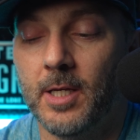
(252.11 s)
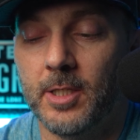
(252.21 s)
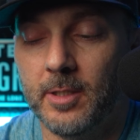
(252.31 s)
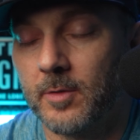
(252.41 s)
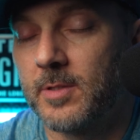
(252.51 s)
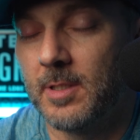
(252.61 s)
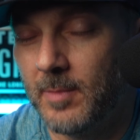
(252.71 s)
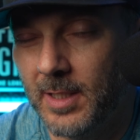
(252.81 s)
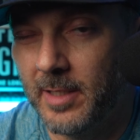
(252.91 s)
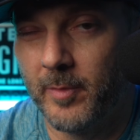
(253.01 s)
you don't see
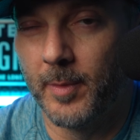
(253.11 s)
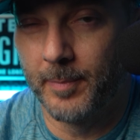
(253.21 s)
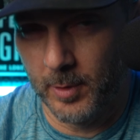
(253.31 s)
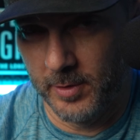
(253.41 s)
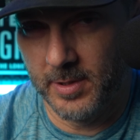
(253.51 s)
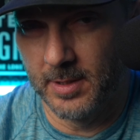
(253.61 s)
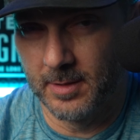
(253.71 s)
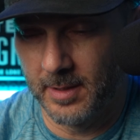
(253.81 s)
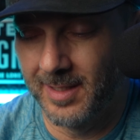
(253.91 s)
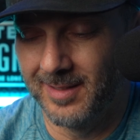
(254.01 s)
many of them in person
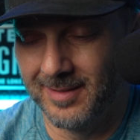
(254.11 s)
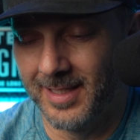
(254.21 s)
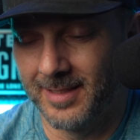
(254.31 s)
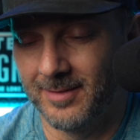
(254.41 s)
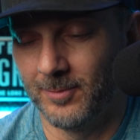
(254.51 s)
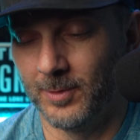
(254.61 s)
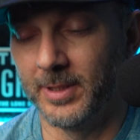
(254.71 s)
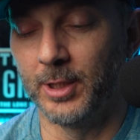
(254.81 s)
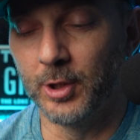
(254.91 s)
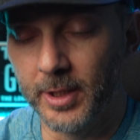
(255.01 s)
to kind of like
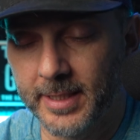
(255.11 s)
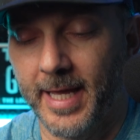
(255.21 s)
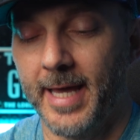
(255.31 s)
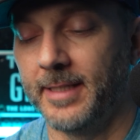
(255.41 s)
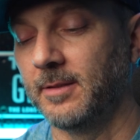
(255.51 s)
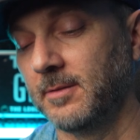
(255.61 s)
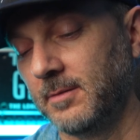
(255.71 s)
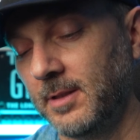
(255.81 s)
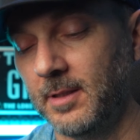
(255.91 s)
really look at. And,